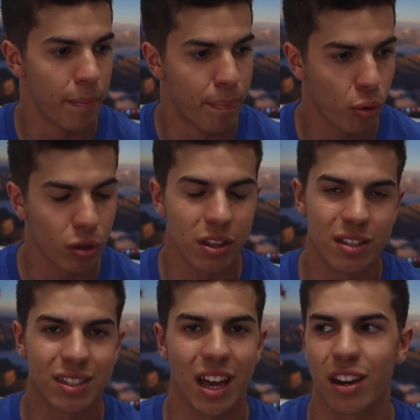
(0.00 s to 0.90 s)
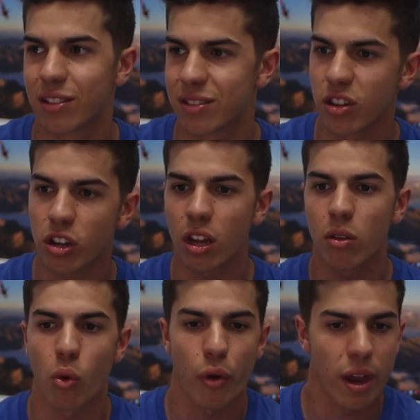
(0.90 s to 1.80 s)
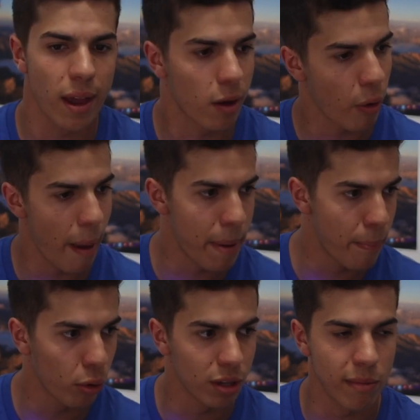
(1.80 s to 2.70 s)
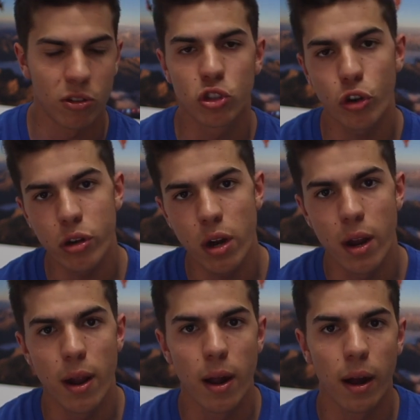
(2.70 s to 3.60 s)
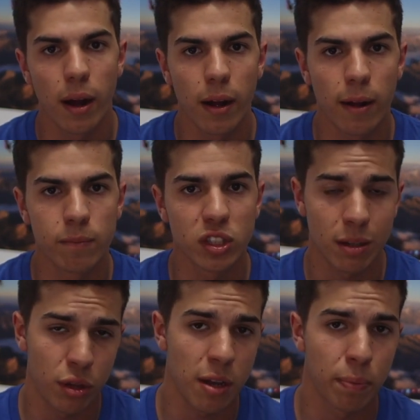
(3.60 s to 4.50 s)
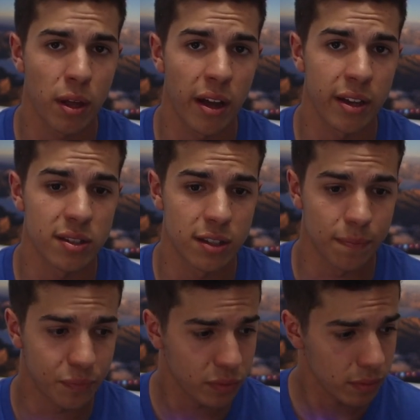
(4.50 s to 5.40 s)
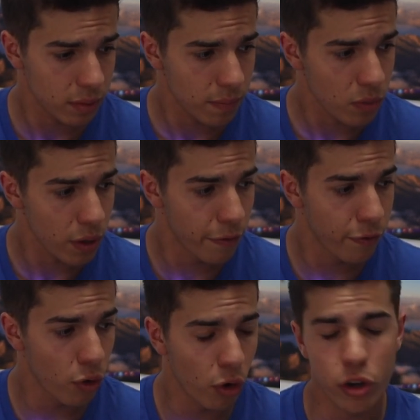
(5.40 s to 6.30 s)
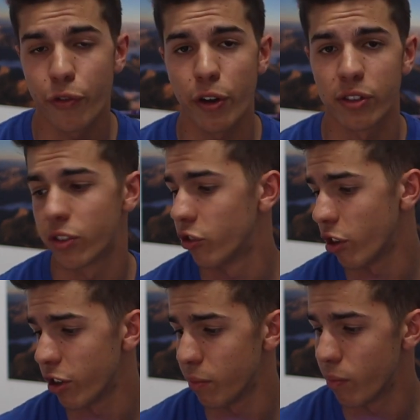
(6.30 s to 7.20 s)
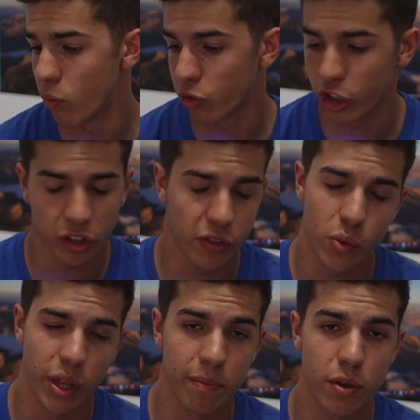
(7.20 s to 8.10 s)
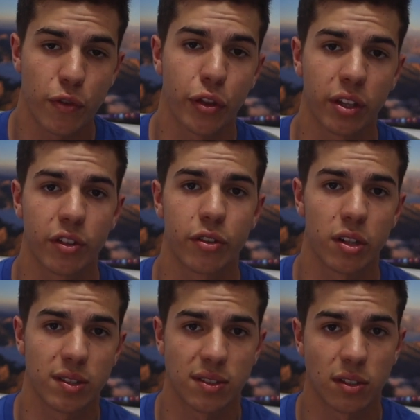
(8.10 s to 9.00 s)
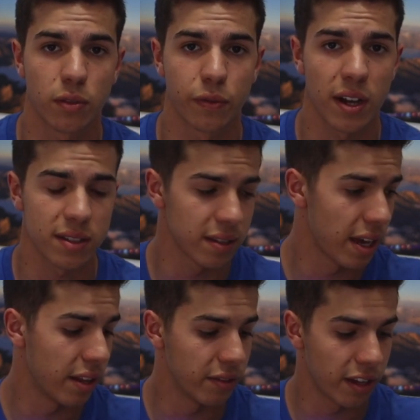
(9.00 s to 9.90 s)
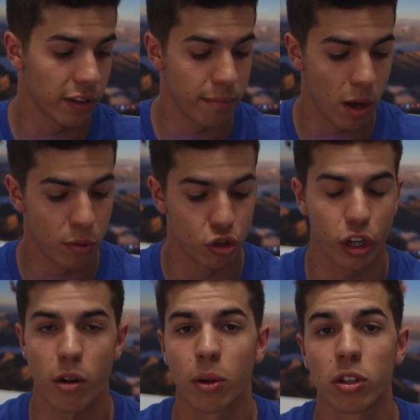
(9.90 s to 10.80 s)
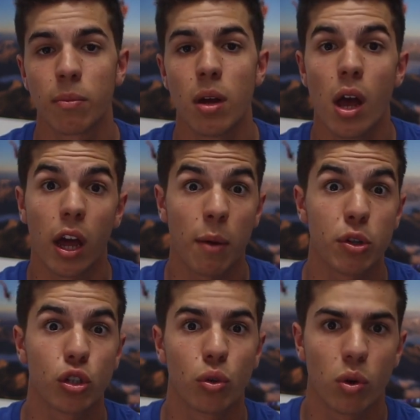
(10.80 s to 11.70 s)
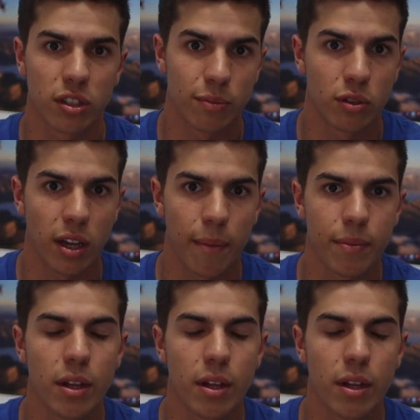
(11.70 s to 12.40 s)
poorly decided circuit or a crappy, poorly made turn. Same thing applies for your friends. Share this video with them if you think they're downsizing too fast, and tell them how much you care about them and how much you don't want them to die.